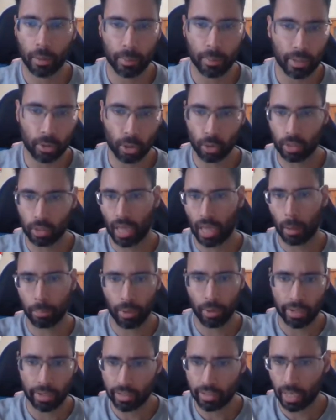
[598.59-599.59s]
And I mean, look
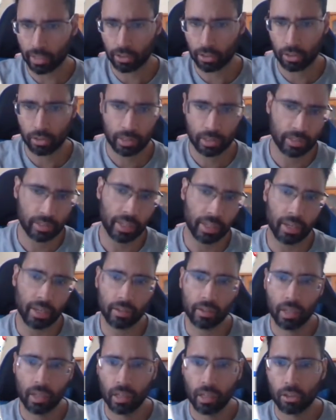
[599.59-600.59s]
at that price action
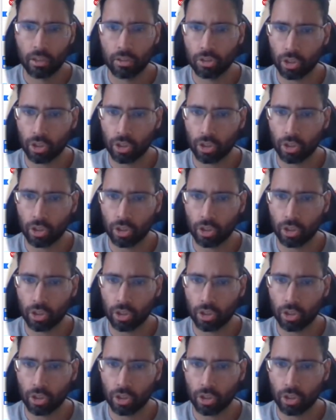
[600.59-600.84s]
today,